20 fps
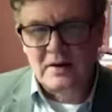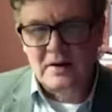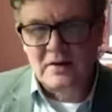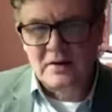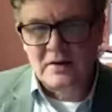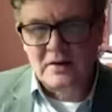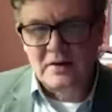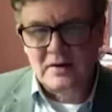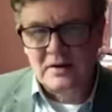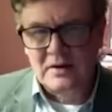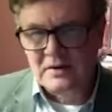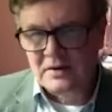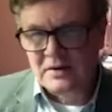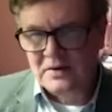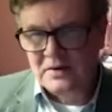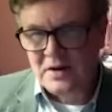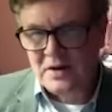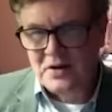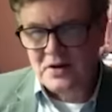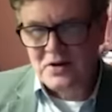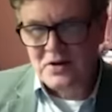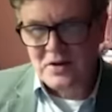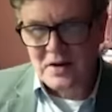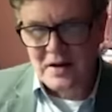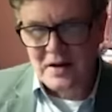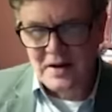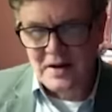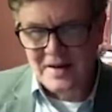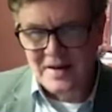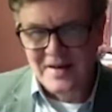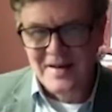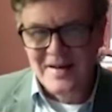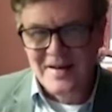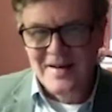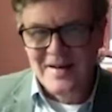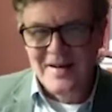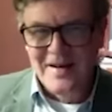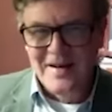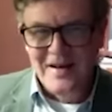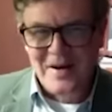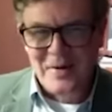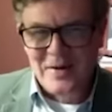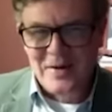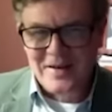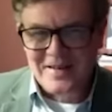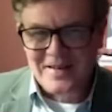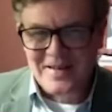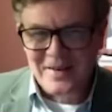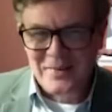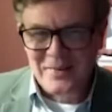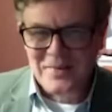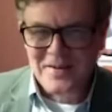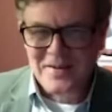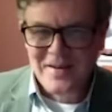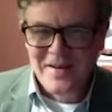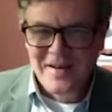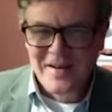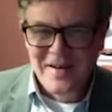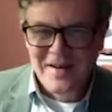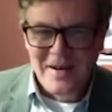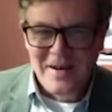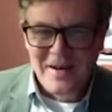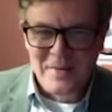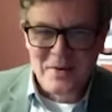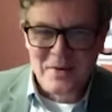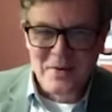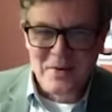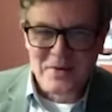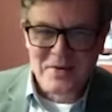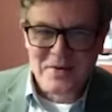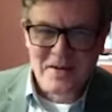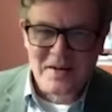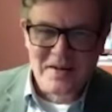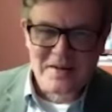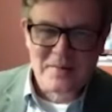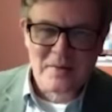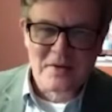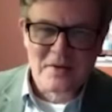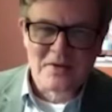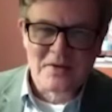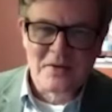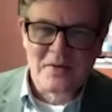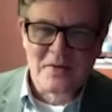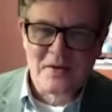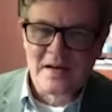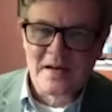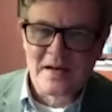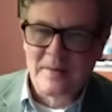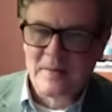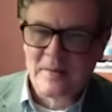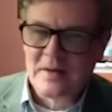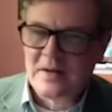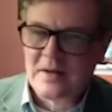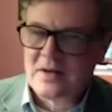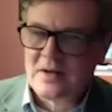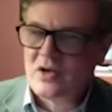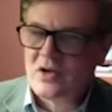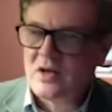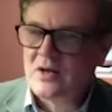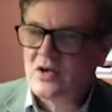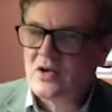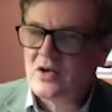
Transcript: is in the discussion here. I mean, who's an expert on the Yemen? And